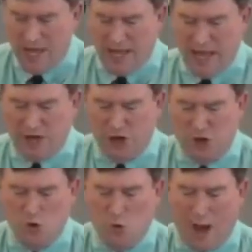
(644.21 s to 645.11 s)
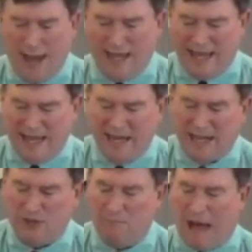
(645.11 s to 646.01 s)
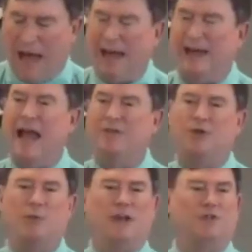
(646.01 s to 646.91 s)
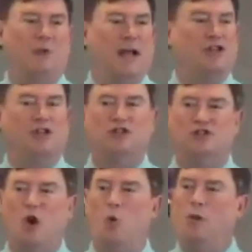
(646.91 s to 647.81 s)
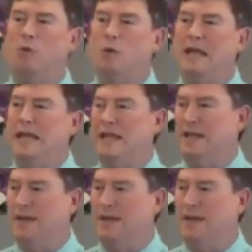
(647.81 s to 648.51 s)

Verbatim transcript: in a new way in his body at the resurrection, so will we.